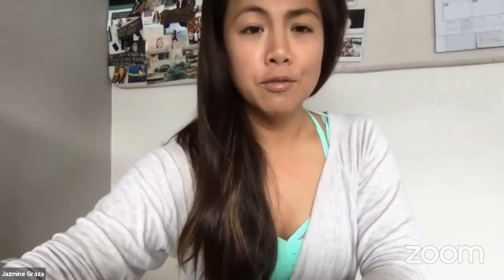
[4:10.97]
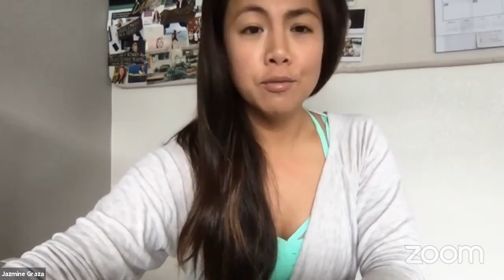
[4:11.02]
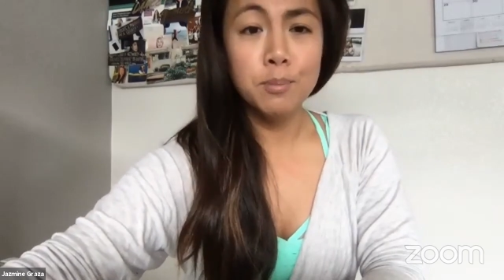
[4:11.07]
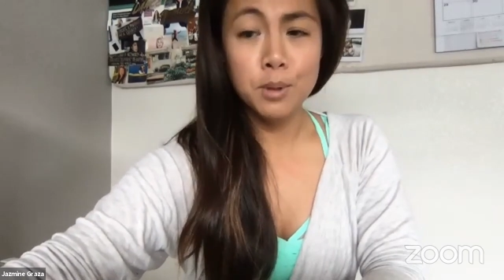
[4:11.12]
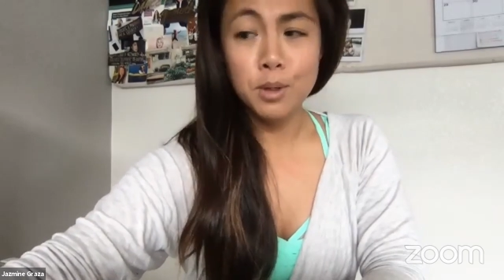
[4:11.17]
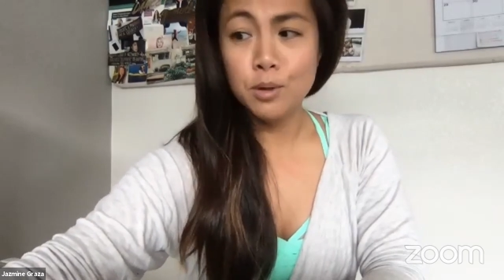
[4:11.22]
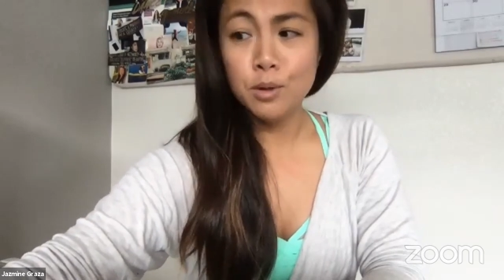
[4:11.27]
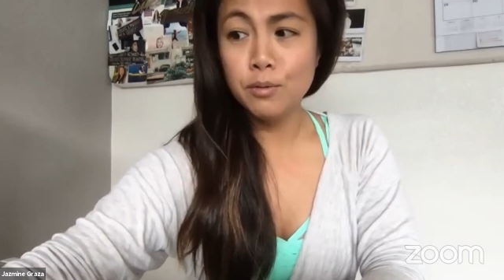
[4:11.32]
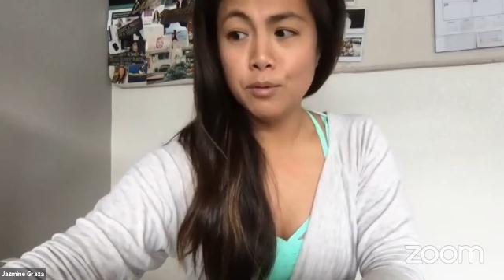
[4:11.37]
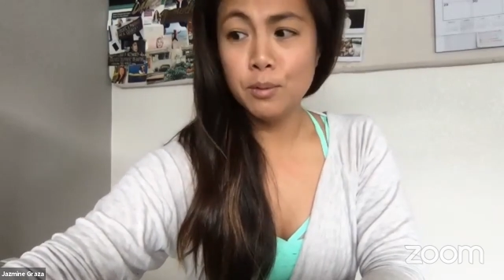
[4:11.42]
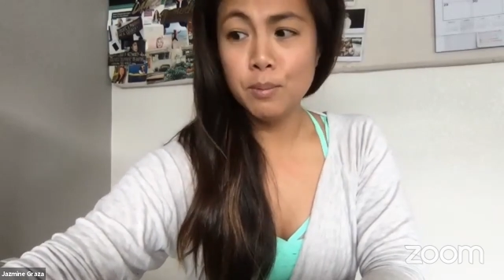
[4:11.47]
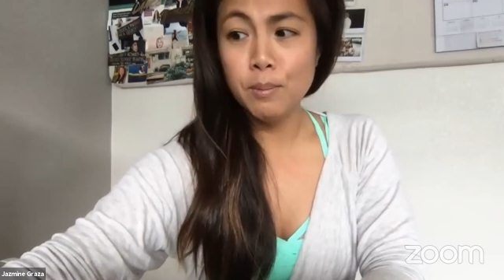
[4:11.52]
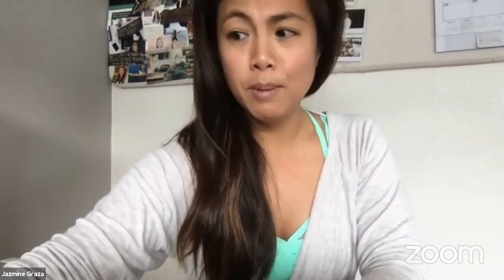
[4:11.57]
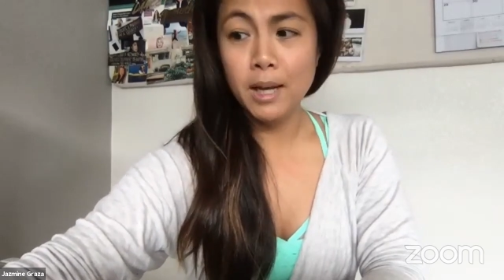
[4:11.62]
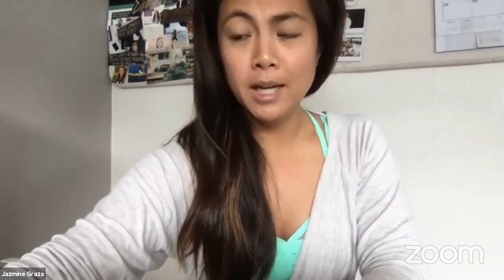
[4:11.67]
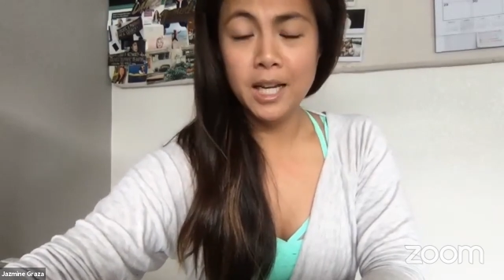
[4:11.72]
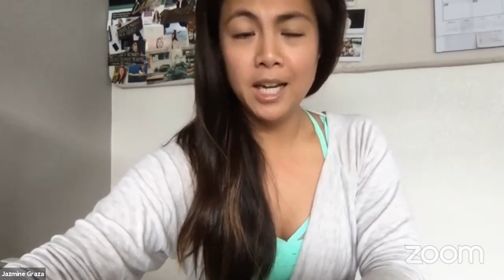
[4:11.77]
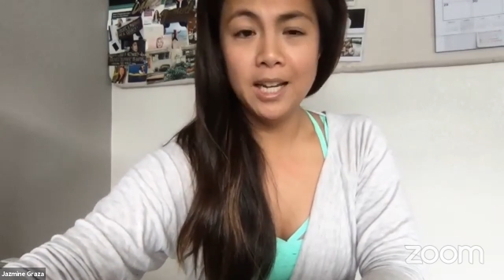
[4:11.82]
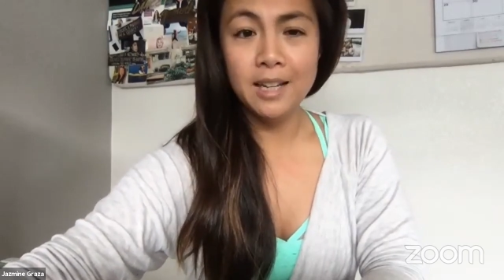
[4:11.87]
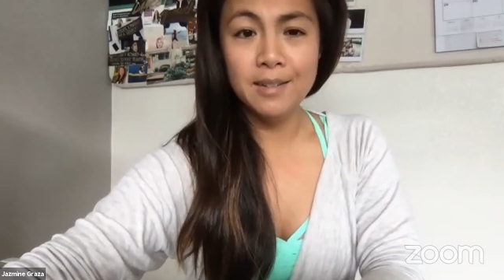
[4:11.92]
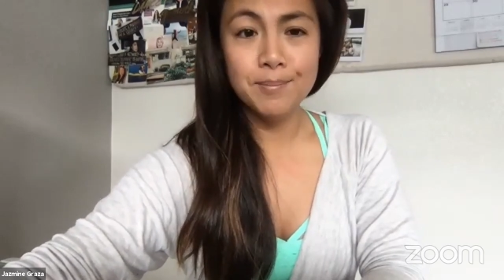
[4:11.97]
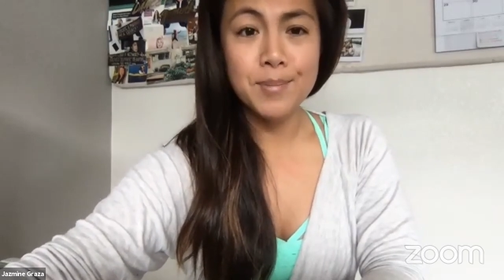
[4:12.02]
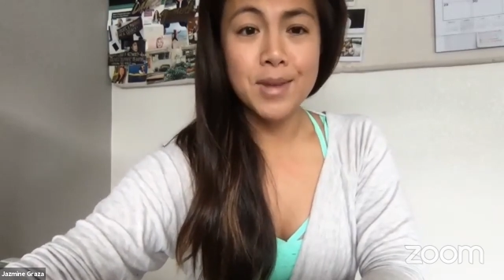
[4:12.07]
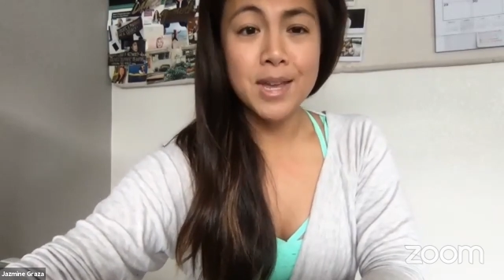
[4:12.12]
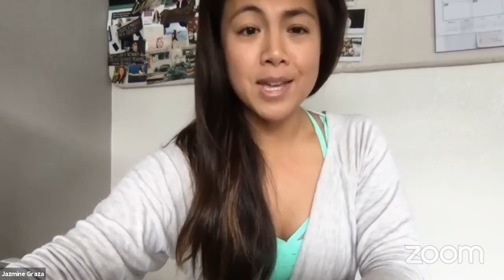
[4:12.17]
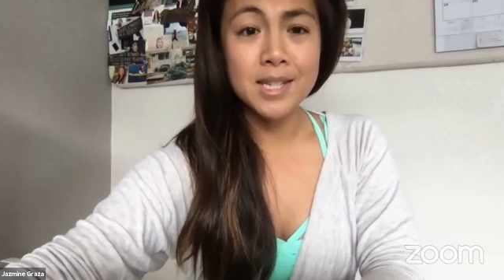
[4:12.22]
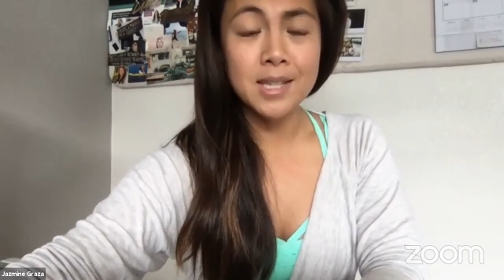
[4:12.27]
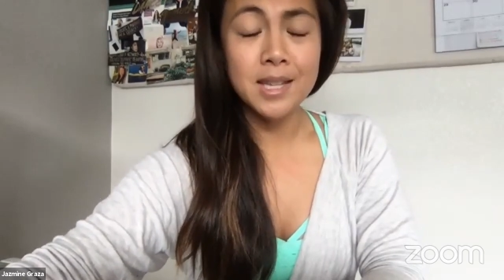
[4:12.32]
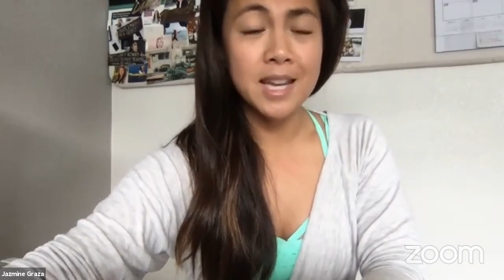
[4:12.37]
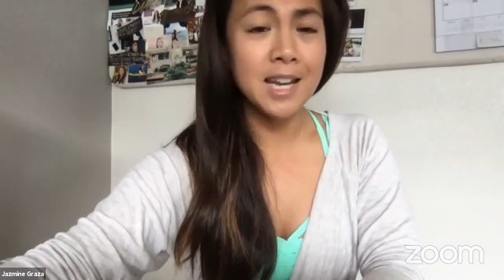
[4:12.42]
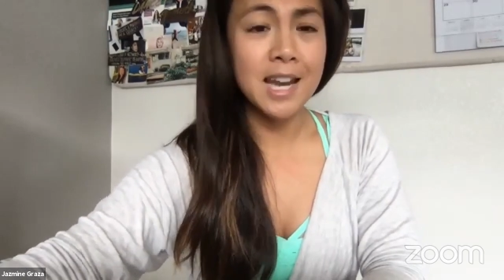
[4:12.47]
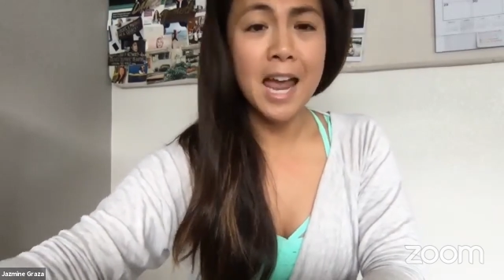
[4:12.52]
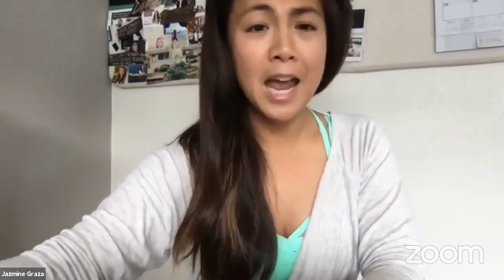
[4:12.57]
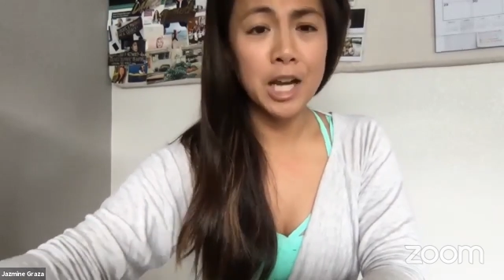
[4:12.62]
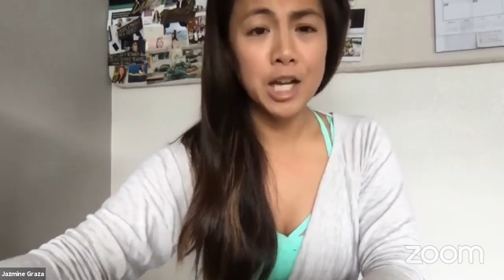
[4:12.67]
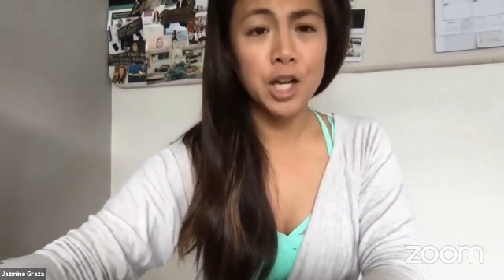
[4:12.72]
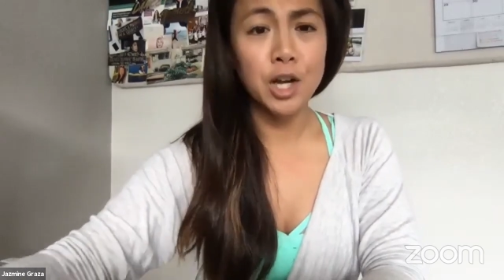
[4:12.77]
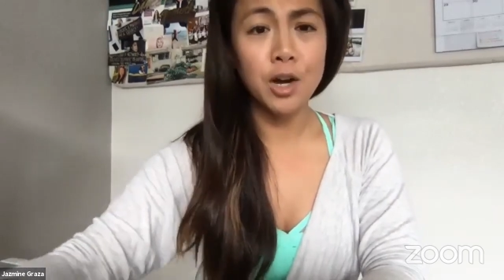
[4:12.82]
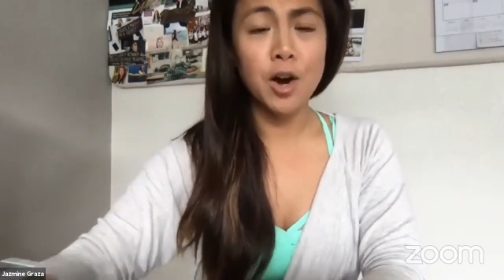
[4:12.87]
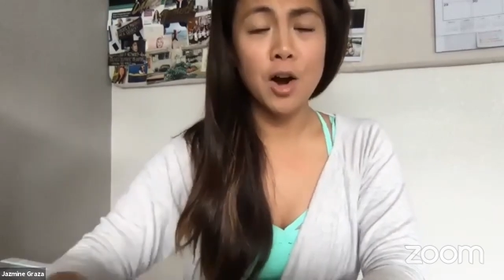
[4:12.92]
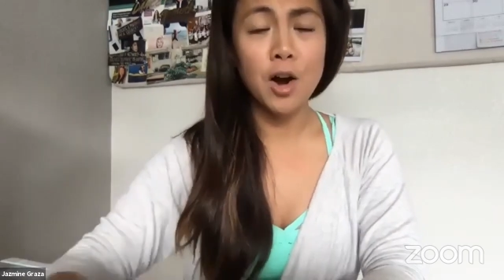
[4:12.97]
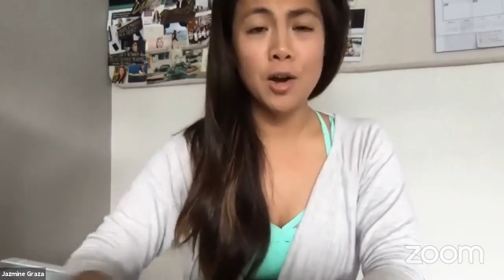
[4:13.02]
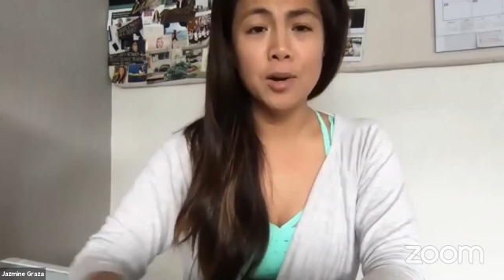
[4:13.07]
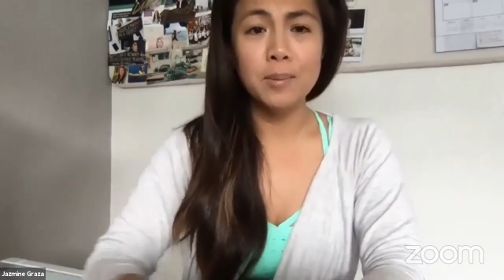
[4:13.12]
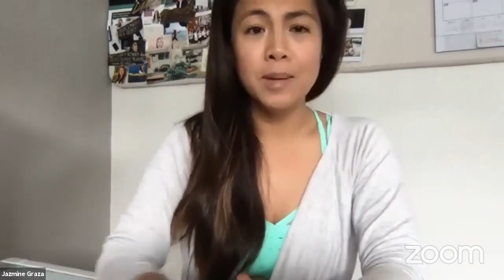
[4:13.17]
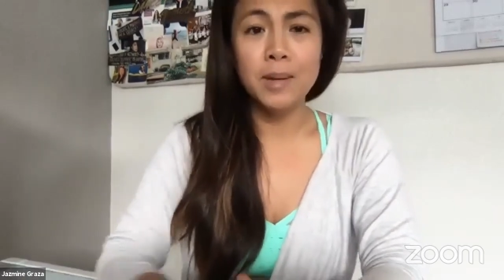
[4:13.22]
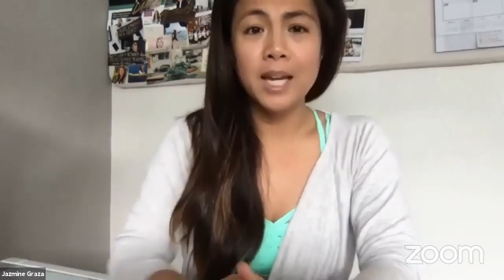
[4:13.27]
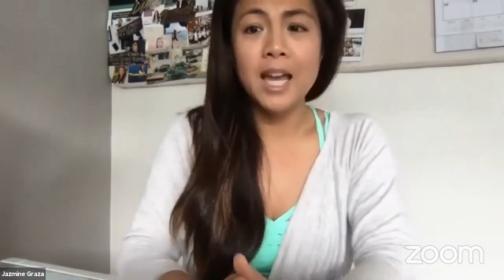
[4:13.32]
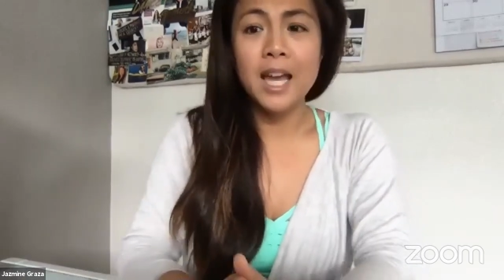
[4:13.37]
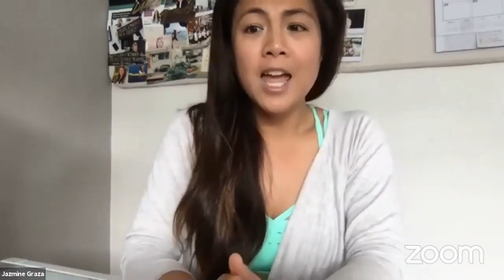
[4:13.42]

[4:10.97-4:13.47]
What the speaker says: beautiful money in any economy.